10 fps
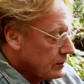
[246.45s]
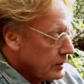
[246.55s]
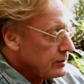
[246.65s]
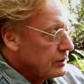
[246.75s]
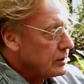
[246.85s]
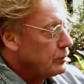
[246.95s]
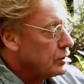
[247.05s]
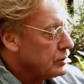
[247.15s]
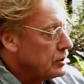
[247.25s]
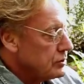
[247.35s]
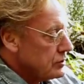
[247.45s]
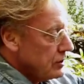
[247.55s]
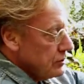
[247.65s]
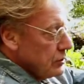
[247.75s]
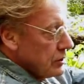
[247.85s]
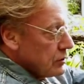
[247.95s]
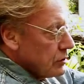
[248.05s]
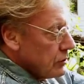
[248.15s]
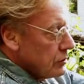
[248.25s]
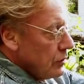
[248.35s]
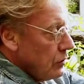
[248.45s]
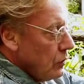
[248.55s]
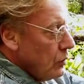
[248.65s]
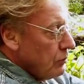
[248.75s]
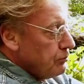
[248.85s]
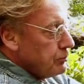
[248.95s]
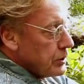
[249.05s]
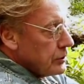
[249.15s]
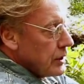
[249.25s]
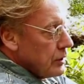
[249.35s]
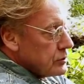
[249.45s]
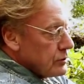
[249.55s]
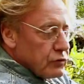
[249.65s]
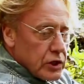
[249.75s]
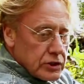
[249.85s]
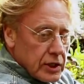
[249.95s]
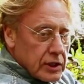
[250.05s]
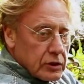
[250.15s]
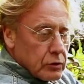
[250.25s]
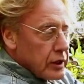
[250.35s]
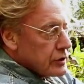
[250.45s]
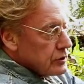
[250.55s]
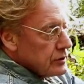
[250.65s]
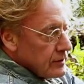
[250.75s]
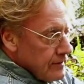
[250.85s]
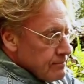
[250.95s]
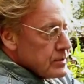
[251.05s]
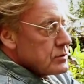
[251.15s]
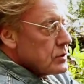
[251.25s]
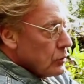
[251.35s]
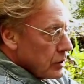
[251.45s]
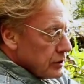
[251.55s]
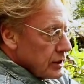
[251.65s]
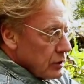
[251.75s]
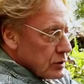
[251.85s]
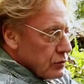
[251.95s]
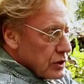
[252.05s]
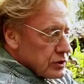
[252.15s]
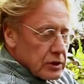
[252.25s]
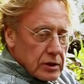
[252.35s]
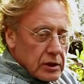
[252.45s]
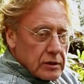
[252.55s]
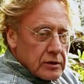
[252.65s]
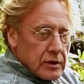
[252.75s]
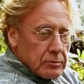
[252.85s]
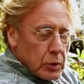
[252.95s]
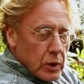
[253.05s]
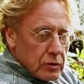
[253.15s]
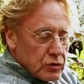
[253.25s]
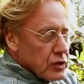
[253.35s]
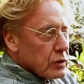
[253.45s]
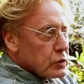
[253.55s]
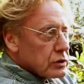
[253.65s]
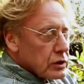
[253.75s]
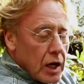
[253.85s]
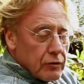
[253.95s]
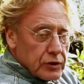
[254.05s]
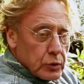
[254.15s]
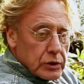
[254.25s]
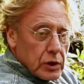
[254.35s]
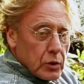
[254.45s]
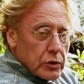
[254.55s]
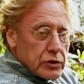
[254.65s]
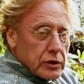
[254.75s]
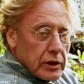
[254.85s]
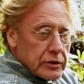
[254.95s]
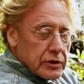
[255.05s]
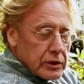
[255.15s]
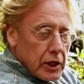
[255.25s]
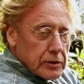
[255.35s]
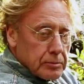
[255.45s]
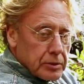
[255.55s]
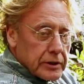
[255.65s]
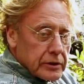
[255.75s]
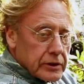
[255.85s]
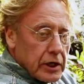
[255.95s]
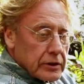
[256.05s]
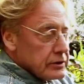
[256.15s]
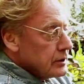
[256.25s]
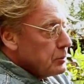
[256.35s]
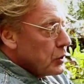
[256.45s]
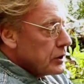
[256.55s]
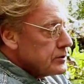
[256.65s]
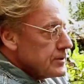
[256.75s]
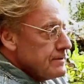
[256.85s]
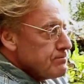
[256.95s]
The great thing about this is that you can turn the whole birdhouse to face any direction. So right now it's facing my wife's favorite coffee window, where she likes to contemplate her garden in the mornings.